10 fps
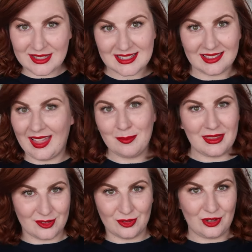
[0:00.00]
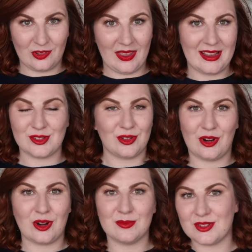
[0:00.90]
slap this on your legs or
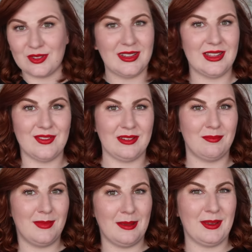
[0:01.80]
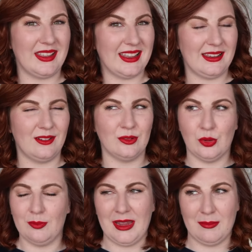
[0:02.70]
your arms or even maybe like,
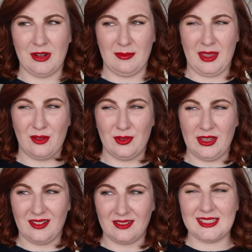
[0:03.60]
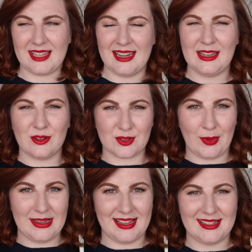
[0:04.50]
although it might break me out here. Skin here is
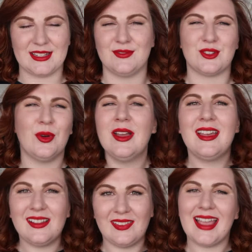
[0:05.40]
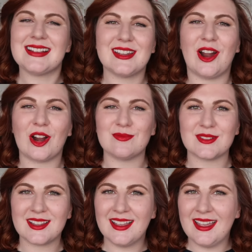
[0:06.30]
quite sensitive, so legs and
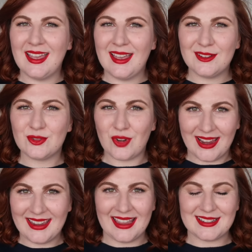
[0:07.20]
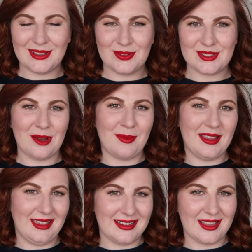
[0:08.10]
arms. Try and get it used up
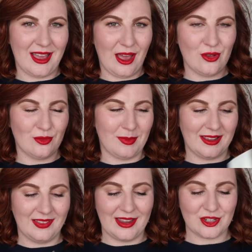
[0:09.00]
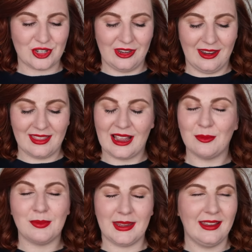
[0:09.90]
and get it out of my collection. That
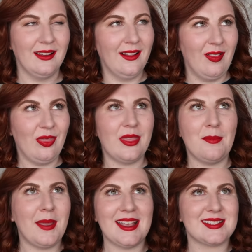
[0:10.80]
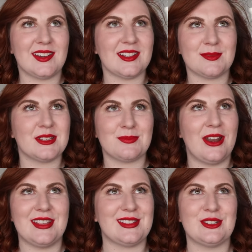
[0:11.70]
will be the best Christmas
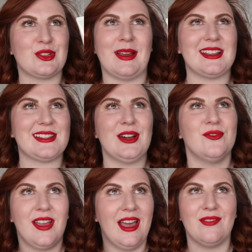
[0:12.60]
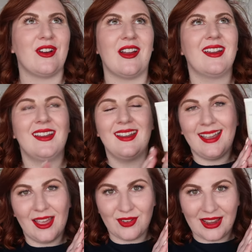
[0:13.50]
present to myself ever
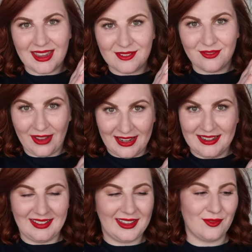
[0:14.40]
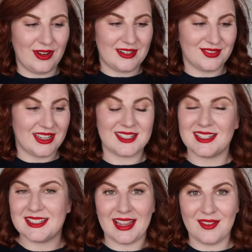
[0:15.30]
if I can finally get rid of this
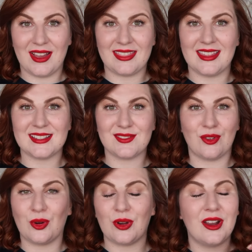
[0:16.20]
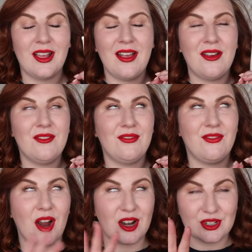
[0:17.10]
because I've had this for
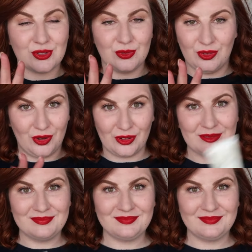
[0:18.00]
far too long.